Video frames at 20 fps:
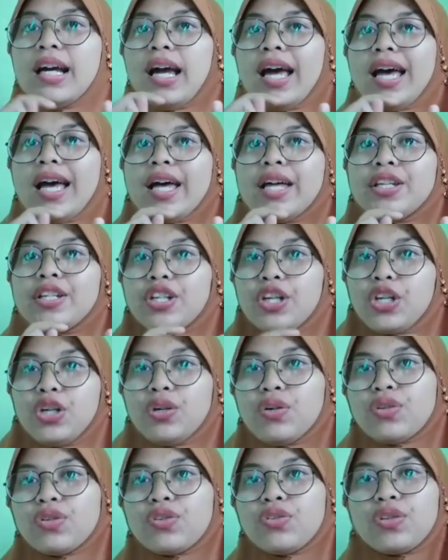and
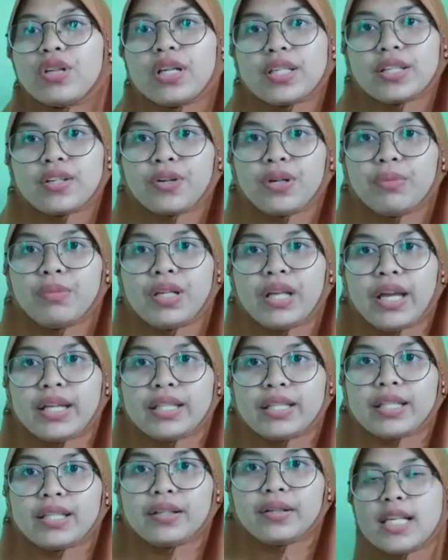used to
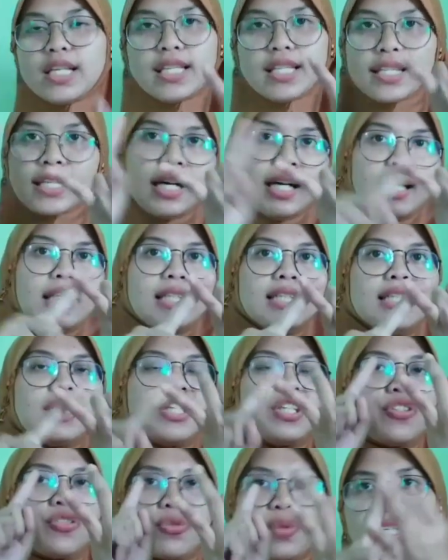discriminate
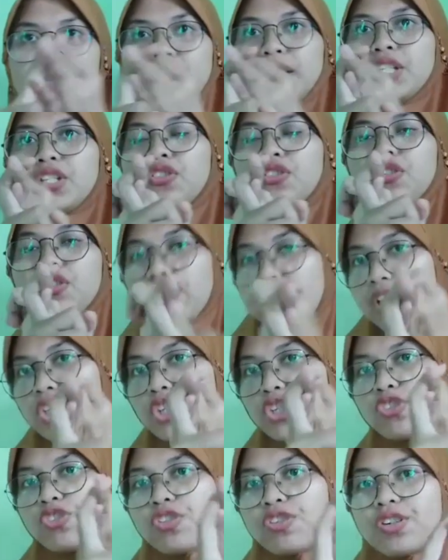styles,
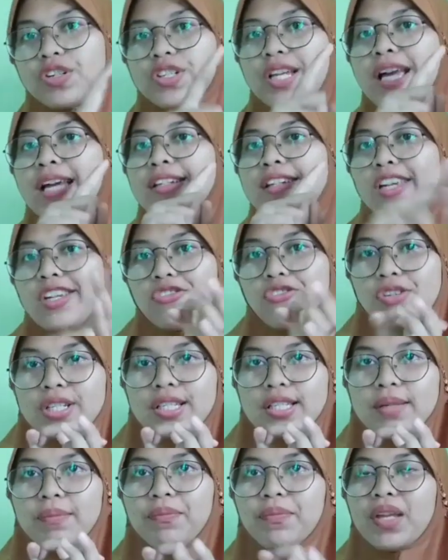registers, and
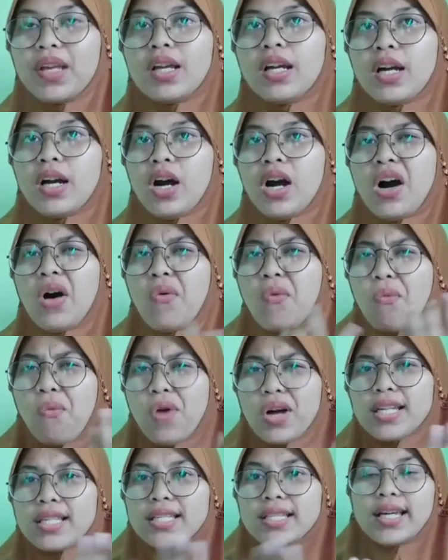genres.
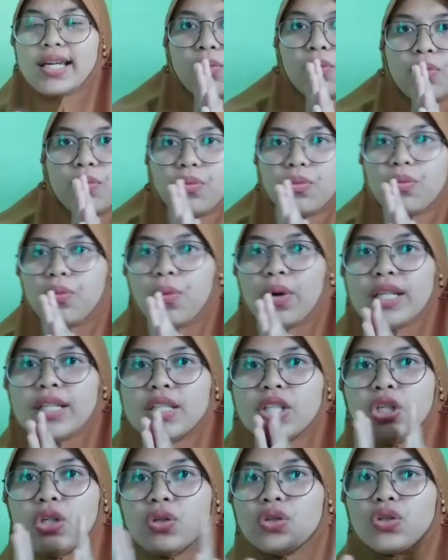What is that?
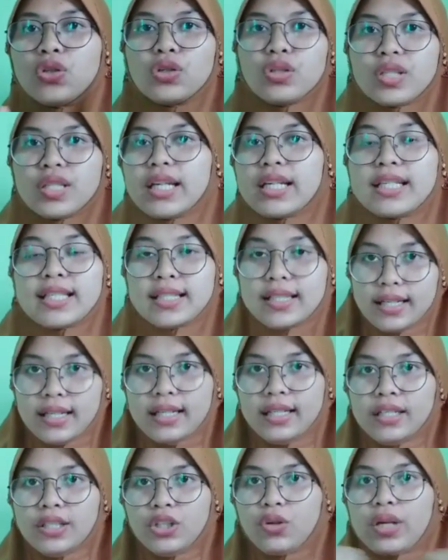When you choosing a
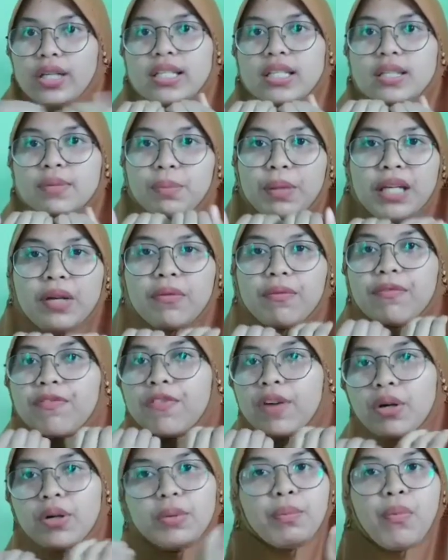style, you can speak
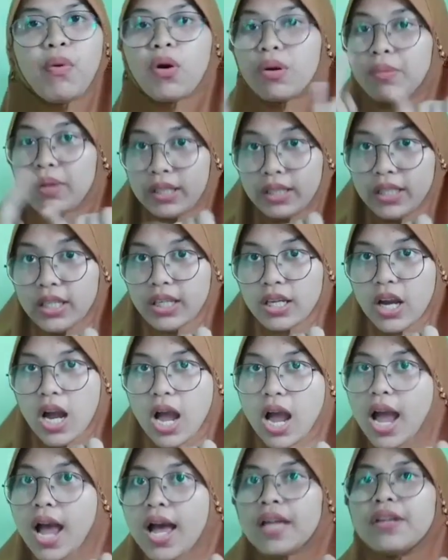very formally
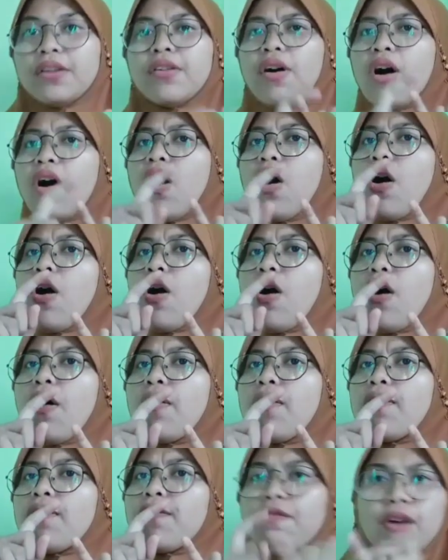and
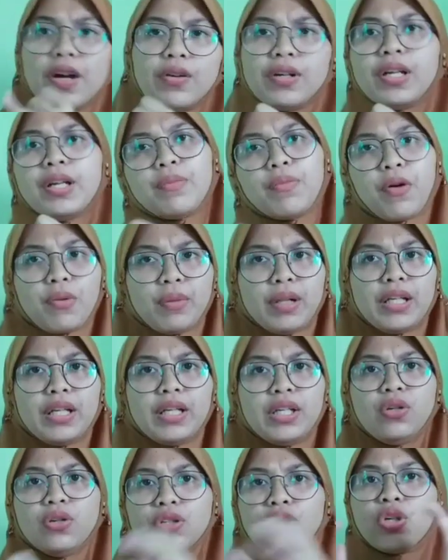very informally,
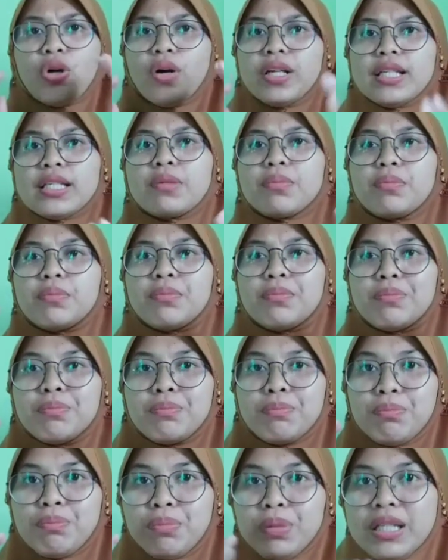your choice
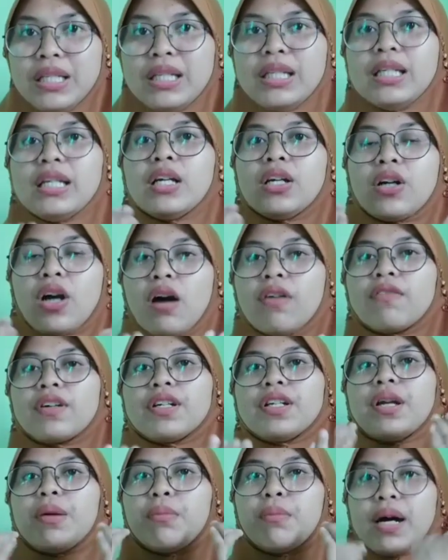being
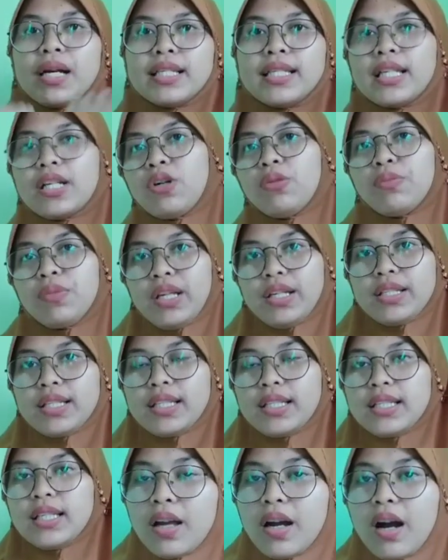governed by
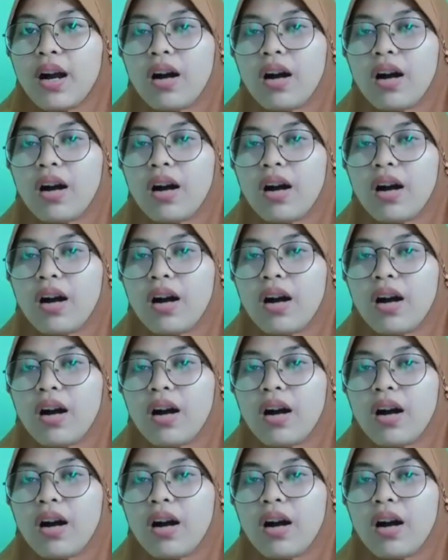circumstances.